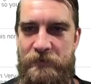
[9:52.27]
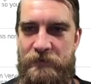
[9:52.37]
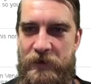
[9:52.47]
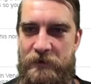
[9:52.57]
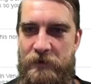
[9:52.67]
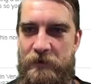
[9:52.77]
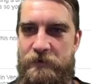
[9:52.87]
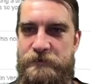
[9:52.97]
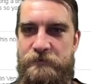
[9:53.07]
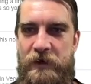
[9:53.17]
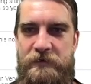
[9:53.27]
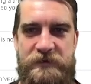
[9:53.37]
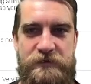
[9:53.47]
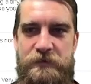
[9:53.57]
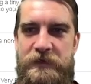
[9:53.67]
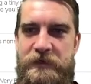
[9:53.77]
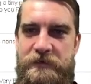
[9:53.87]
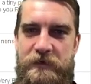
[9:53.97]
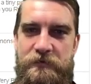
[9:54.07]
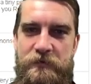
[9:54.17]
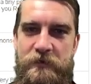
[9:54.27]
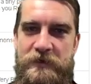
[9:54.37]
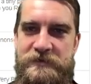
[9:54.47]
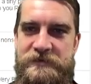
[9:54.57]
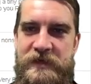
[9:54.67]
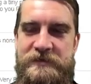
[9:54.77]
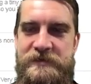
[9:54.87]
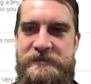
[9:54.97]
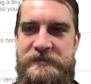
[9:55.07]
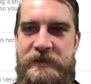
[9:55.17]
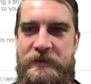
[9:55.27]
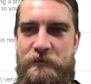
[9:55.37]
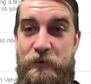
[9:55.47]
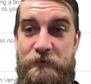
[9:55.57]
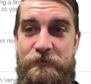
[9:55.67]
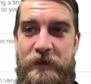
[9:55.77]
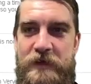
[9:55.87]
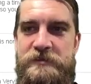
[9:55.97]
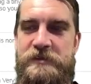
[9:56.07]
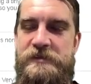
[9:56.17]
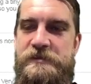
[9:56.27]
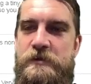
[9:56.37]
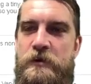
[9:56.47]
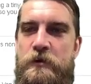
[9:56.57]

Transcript: that are directly tweeting Governor Ron DeSantis and the word fascist,